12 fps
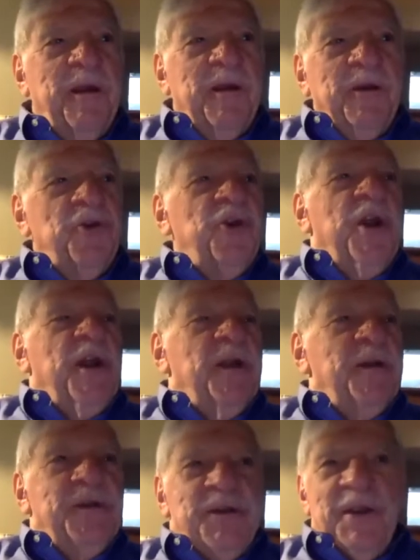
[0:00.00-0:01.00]

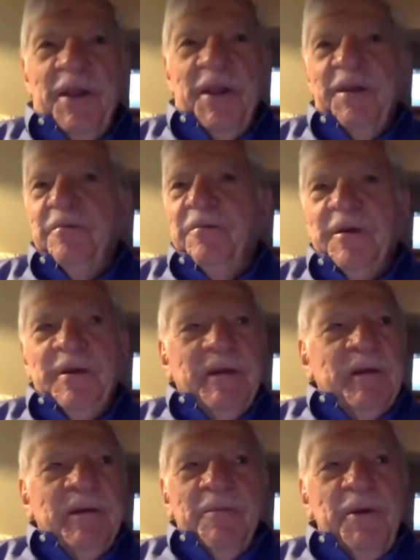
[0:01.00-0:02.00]
chance and
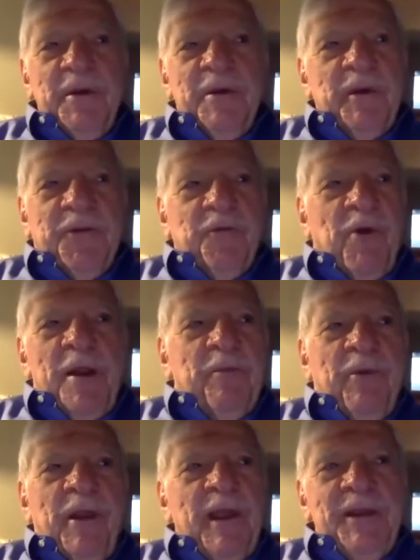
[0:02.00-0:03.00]
being at the
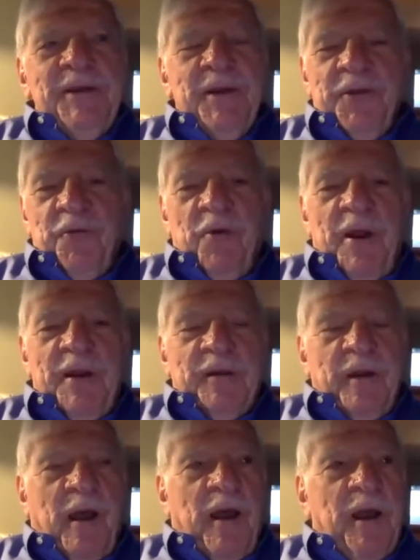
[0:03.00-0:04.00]
right place at the
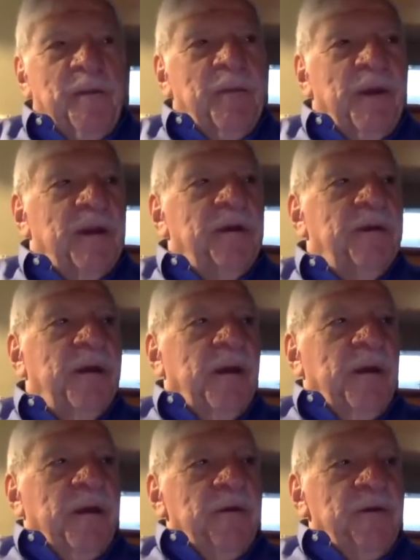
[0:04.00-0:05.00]
right time and
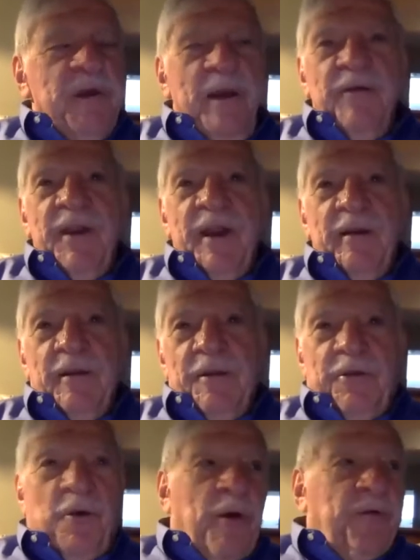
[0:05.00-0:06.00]
she
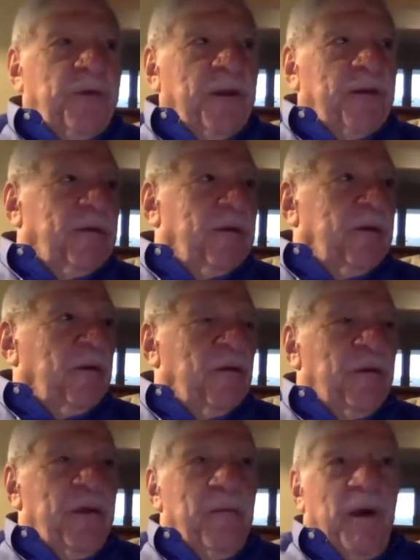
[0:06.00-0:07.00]
evidently thought that, you
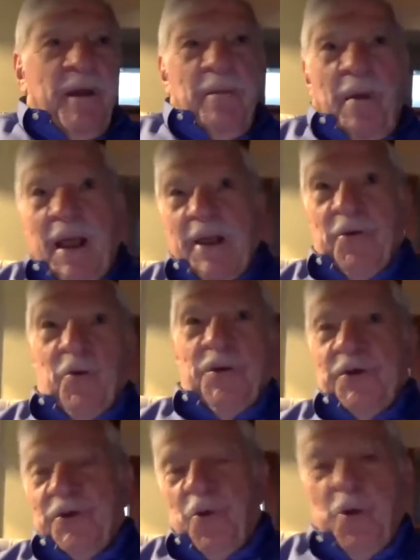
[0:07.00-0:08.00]
know, that my
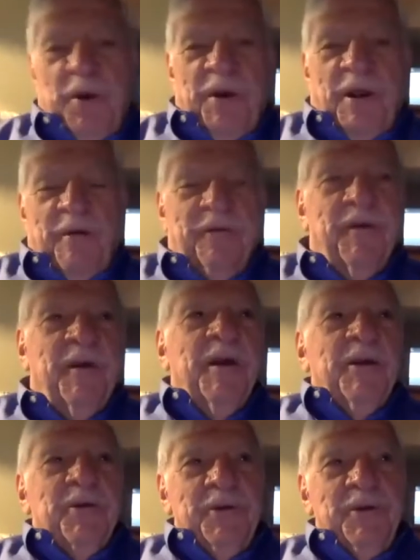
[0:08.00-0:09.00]
mind was good enough.
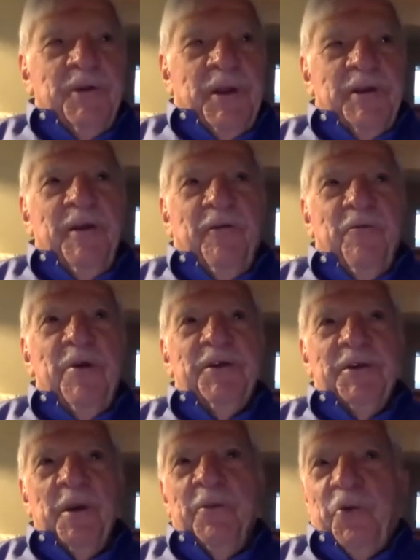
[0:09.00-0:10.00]
She said, give
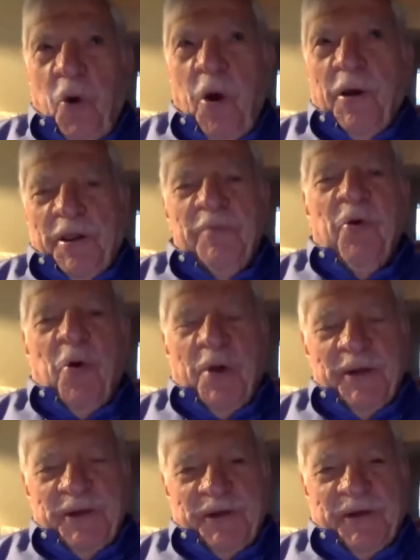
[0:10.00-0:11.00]
me some talking
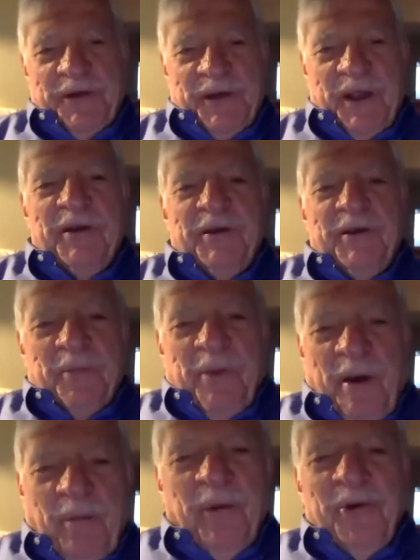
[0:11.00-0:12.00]
points to send to the
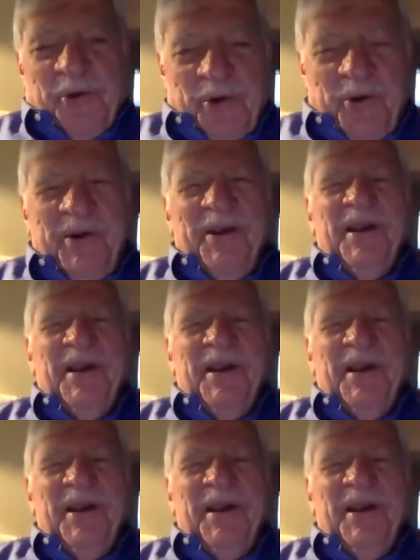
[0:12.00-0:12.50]
publisher.